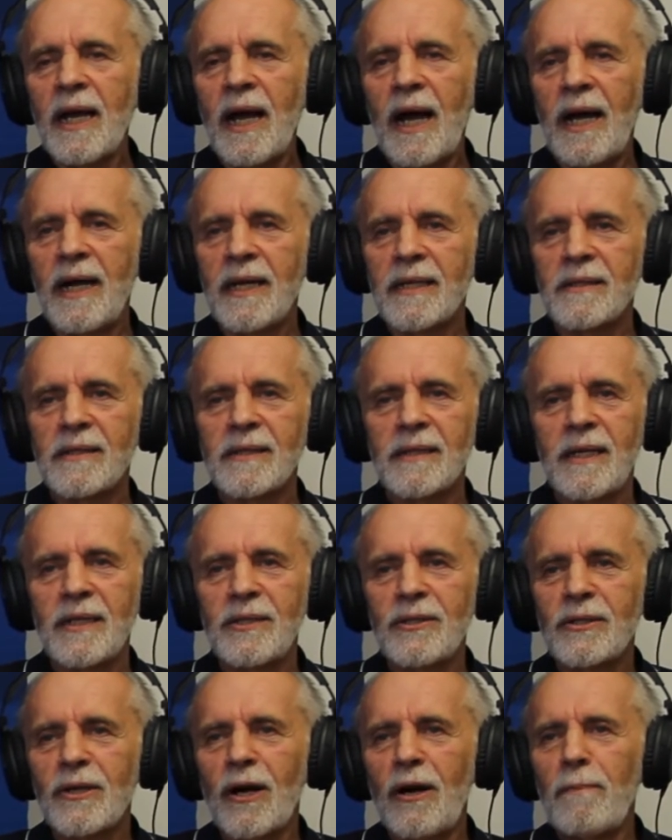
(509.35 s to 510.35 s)

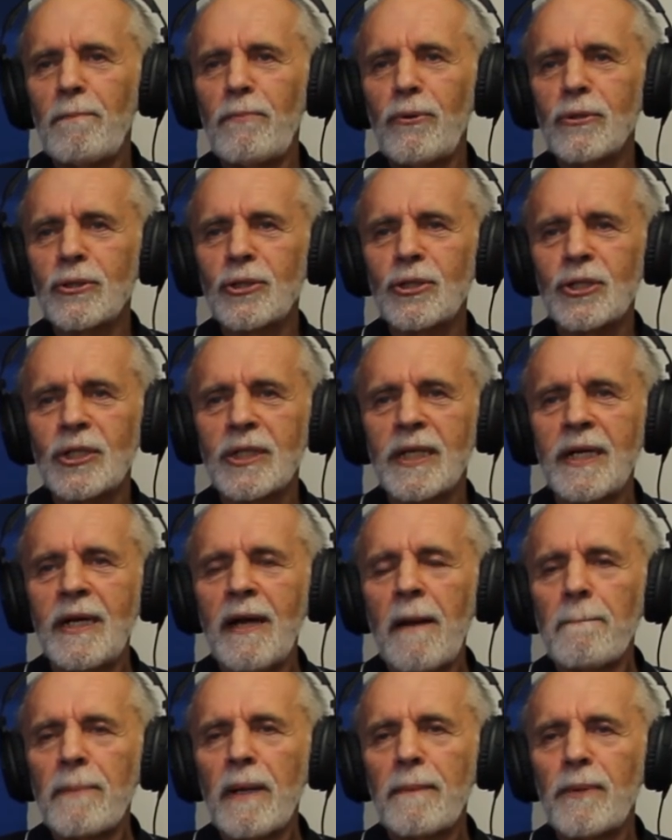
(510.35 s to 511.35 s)
You go bush,
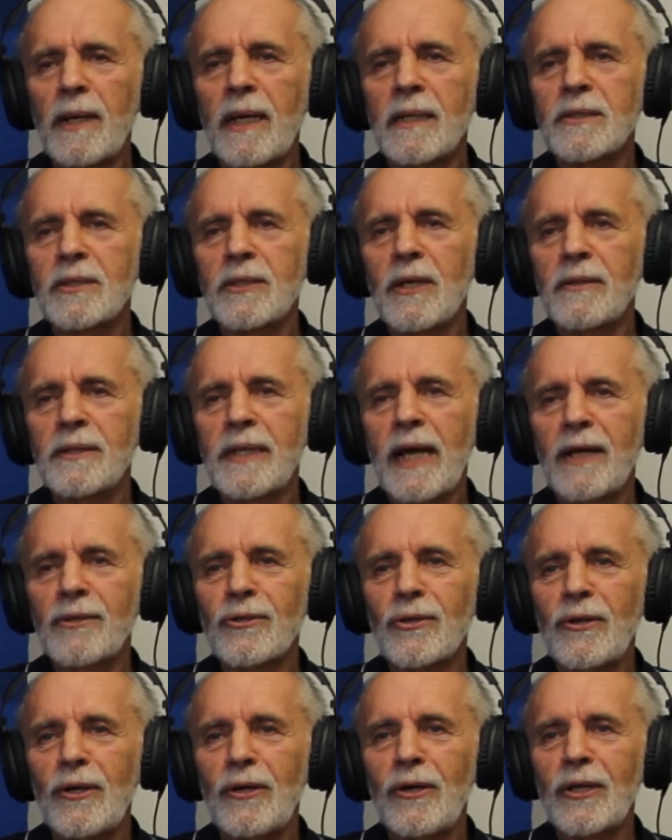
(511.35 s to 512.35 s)
people are so down
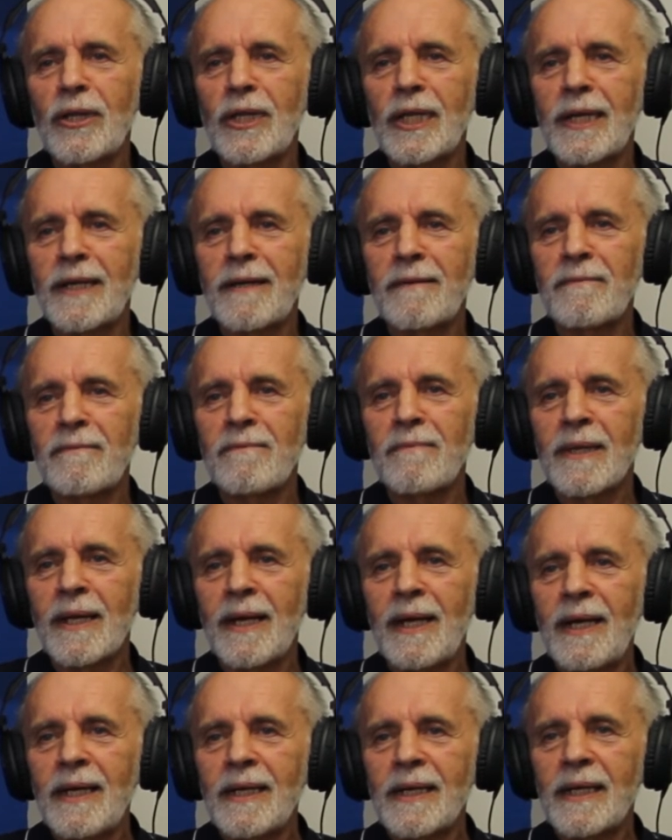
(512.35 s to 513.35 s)
to earth,
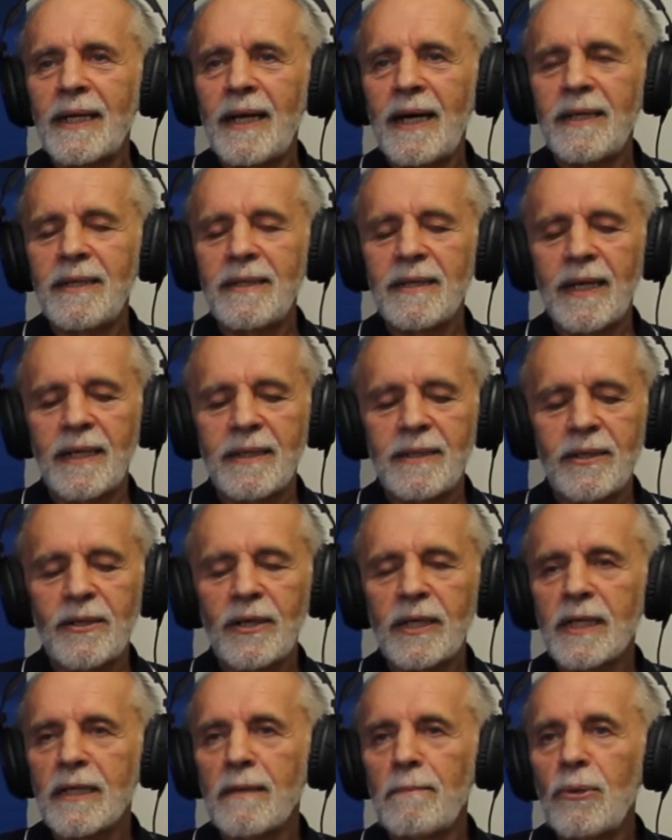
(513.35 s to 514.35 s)
you know, and you
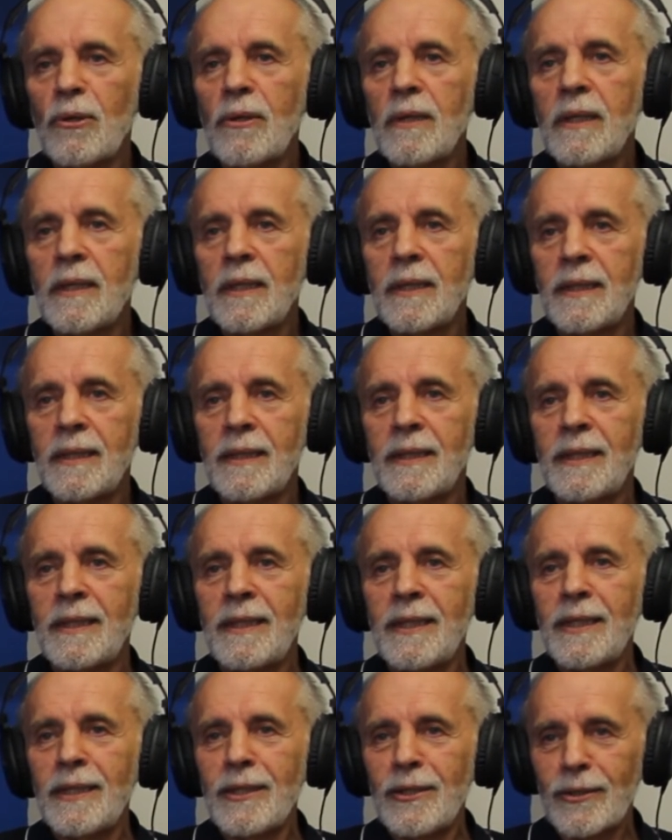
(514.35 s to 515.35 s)
don't get the bull,
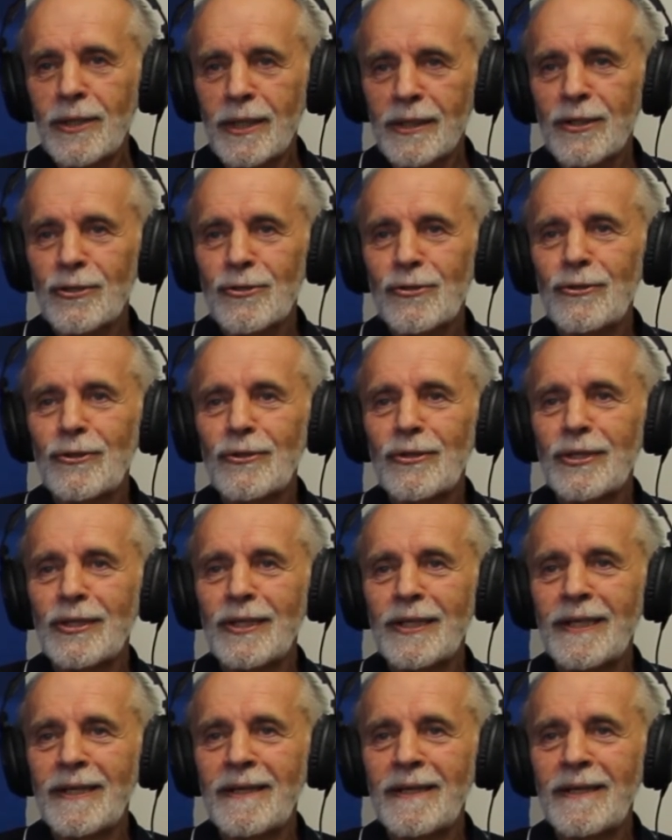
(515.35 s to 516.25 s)
you get the truth.